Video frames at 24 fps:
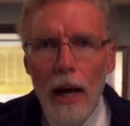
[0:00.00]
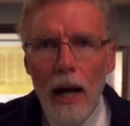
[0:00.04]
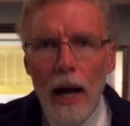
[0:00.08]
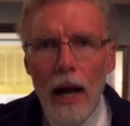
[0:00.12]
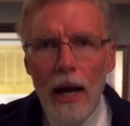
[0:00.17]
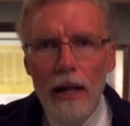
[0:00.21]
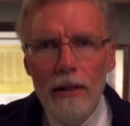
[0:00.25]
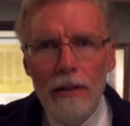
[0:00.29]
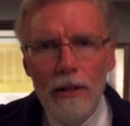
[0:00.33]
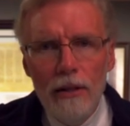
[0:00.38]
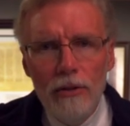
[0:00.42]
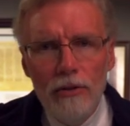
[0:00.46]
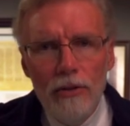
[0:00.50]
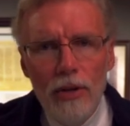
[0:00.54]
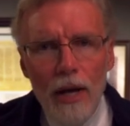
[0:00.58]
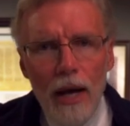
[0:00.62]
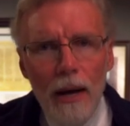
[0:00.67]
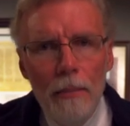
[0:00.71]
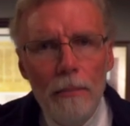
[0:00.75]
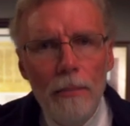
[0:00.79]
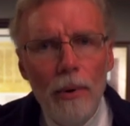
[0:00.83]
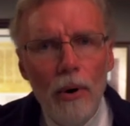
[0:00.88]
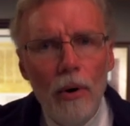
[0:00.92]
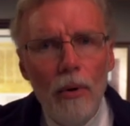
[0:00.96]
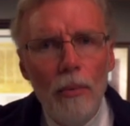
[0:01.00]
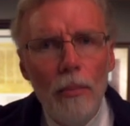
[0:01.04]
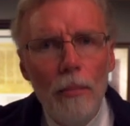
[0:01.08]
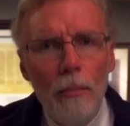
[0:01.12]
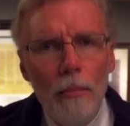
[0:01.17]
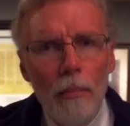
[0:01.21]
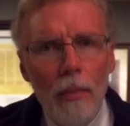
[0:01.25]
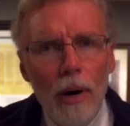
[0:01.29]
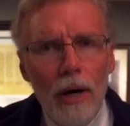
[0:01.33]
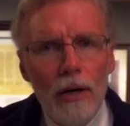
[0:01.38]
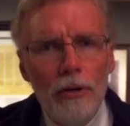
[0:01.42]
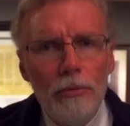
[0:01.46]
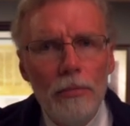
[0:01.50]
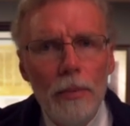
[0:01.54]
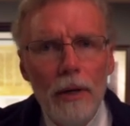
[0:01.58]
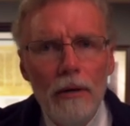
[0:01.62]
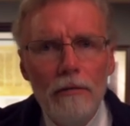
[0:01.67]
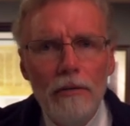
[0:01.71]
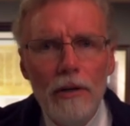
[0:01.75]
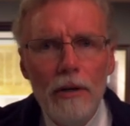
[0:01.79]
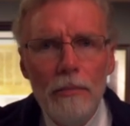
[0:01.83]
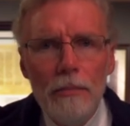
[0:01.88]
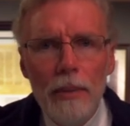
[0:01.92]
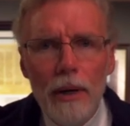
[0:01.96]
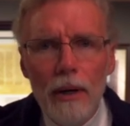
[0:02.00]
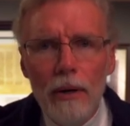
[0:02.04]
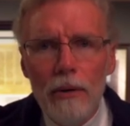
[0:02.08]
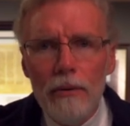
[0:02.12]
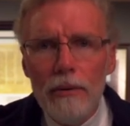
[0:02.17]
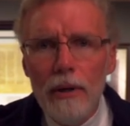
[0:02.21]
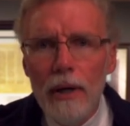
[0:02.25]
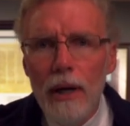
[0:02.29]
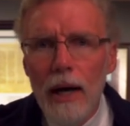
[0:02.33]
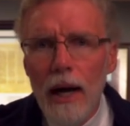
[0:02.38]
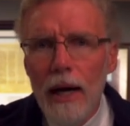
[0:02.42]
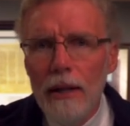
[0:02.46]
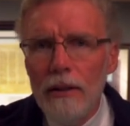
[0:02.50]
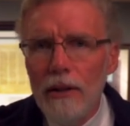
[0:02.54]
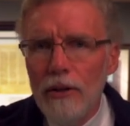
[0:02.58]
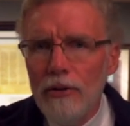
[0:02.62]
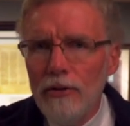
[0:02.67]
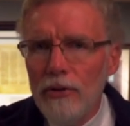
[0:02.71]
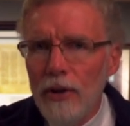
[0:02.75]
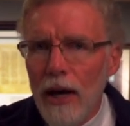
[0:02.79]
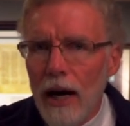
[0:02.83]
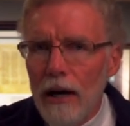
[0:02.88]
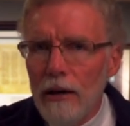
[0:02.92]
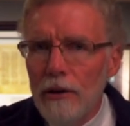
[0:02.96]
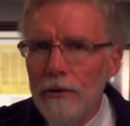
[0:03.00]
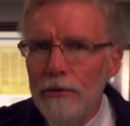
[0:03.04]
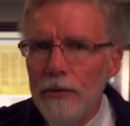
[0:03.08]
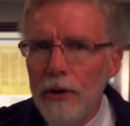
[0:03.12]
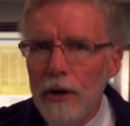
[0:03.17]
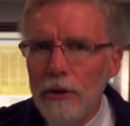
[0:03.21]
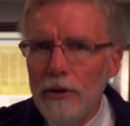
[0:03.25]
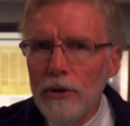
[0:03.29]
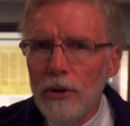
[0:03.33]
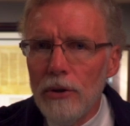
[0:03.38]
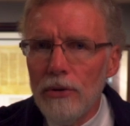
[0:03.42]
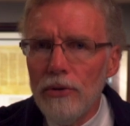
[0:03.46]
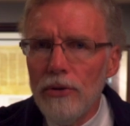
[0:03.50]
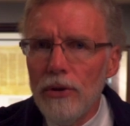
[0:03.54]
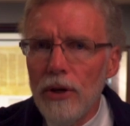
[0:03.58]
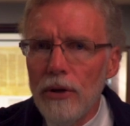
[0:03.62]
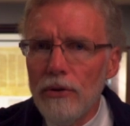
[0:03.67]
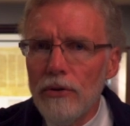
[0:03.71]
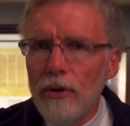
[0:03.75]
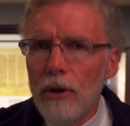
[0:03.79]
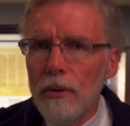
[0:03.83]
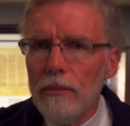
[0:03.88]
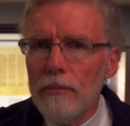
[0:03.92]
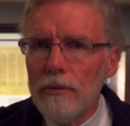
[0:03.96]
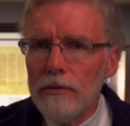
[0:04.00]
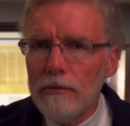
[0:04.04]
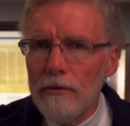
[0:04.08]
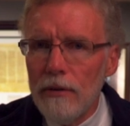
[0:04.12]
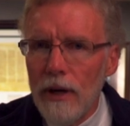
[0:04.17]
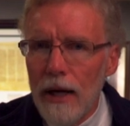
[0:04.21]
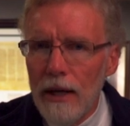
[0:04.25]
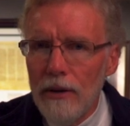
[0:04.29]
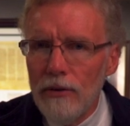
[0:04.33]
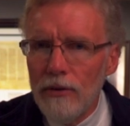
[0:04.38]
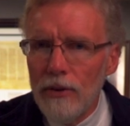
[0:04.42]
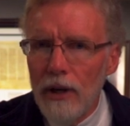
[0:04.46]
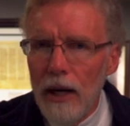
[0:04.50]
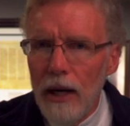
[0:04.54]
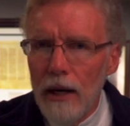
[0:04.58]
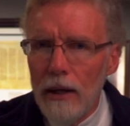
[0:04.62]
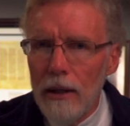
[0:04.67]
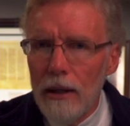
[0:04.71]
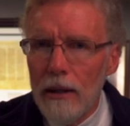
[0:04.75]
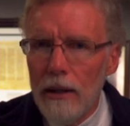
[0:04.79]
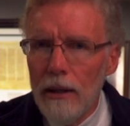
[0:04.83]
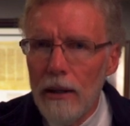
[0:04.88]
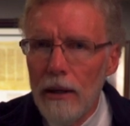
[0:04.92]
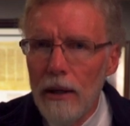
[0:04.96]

And the temple must be rebuilt and the sacrificial system reinstated.